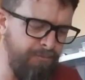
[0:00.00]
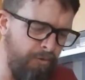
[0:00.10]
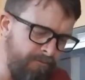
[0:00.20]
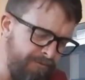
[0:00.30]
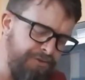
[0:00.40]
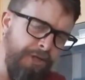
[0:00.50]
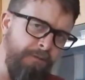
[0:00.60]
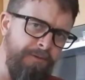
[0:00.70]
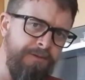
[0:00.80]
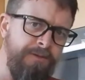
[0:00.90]
is more of a
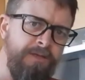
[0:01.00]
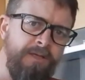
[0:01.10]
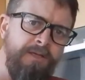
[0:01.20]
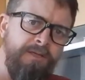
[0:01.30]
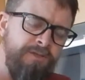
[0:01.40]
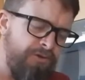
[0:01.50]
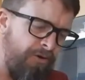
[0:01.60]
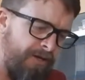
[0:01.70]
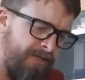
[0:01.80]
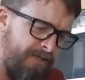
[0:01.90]
German
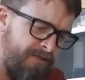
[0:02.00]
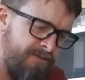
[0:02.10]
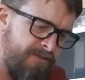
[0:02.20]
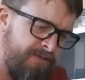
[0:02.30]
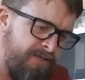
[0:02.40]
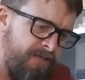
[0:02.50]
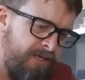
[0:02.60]
dry yeast,